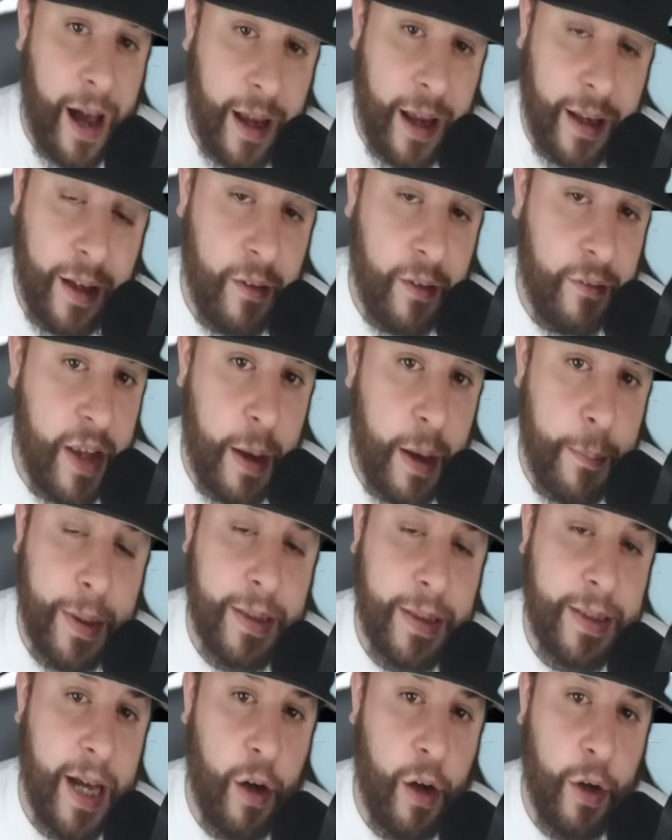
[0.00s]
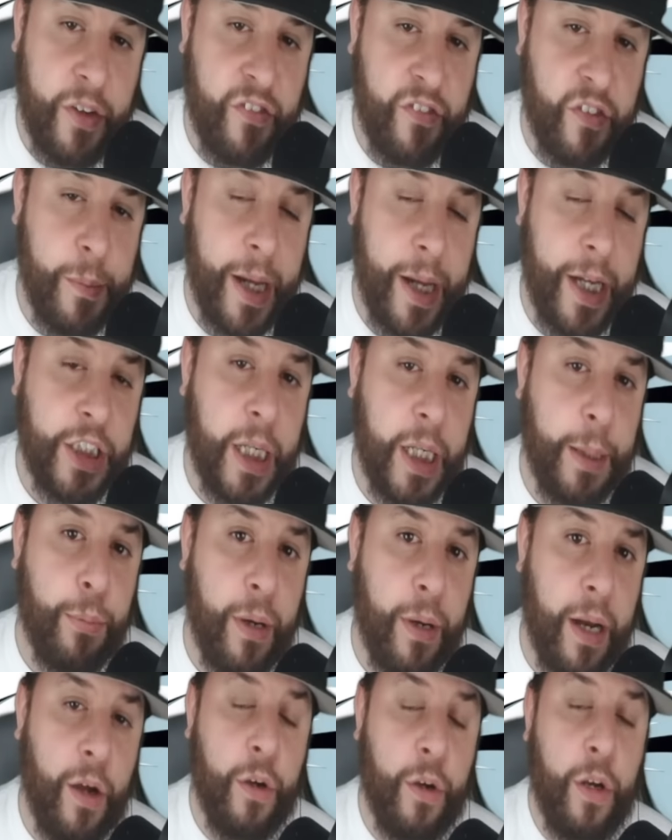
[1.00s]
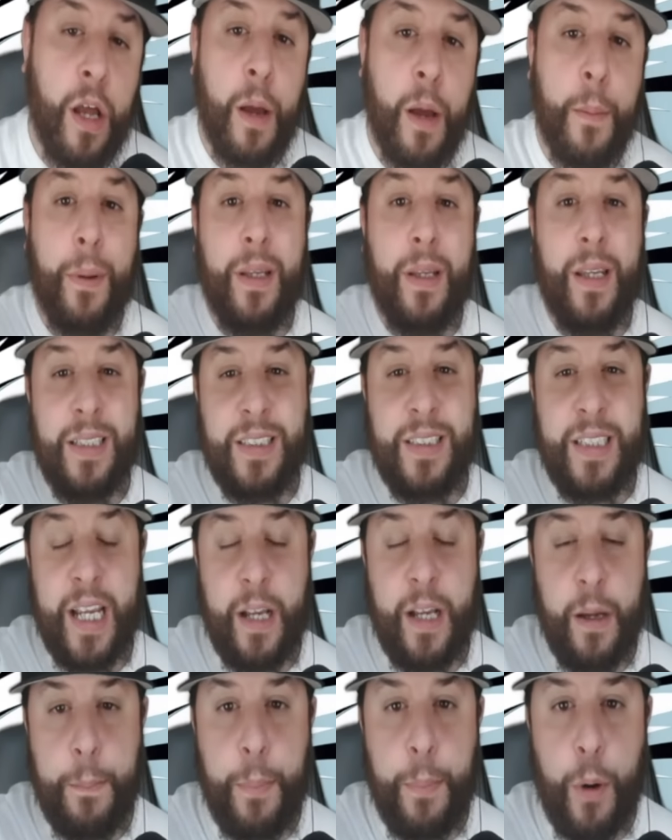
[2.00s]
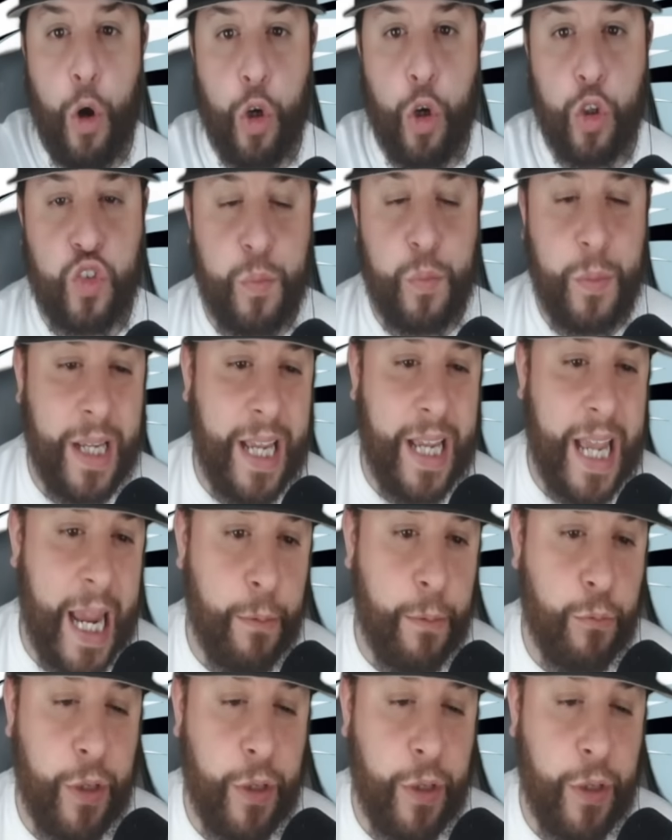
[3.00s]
I love that mentality from AJ Brown, but let's take a pause from the game